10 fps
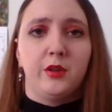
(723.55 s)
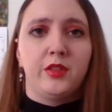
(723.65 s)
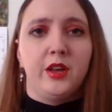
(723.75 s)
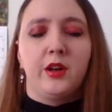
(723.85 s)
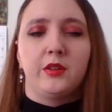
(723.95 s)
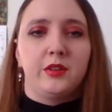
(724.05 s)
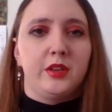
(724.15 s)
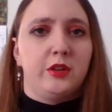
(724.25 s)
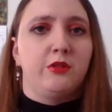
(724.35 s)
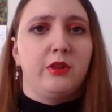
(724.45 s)
they all
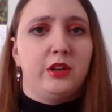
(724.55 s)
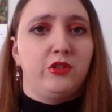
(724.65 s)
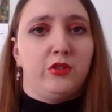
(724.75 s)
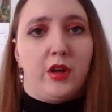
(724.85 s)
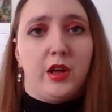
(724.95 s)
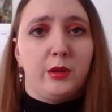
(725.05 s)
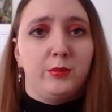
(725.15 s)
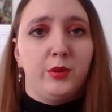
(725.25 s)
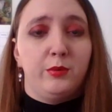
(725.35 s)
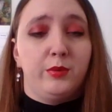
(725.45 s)
did a great job
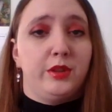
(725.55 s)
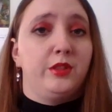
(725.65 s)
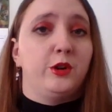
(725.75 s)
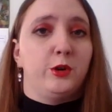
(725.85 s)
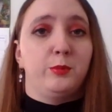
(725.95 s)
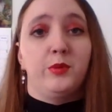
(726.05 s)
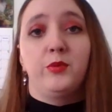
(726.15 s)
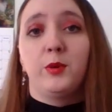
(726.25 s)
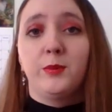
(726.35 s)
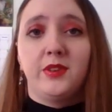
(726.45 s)
with their
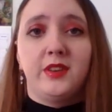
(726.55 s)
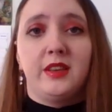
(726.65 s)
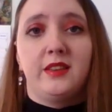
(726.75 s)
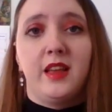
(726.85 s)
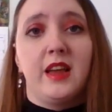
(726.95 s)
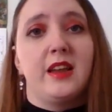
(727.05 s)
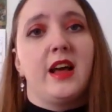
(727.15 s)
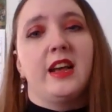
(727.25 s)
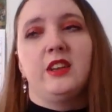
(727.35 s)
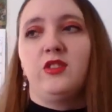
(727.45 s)
performances, and
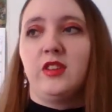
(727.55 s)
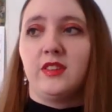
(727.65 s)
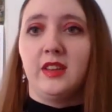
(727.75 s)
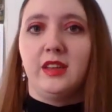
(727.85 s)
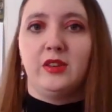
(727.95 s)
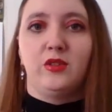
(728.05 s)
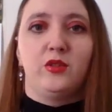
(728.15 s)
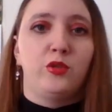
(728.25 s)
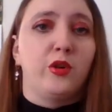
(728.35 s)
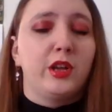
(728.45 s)
I just
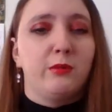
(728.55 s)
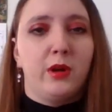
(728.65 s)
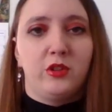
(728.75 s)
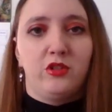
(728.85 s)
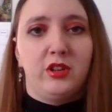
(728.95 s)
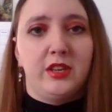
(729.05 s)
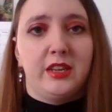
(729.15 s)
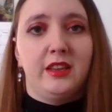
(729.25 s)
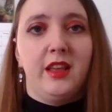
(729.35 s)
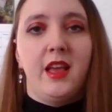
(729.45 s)
enjoy watching it.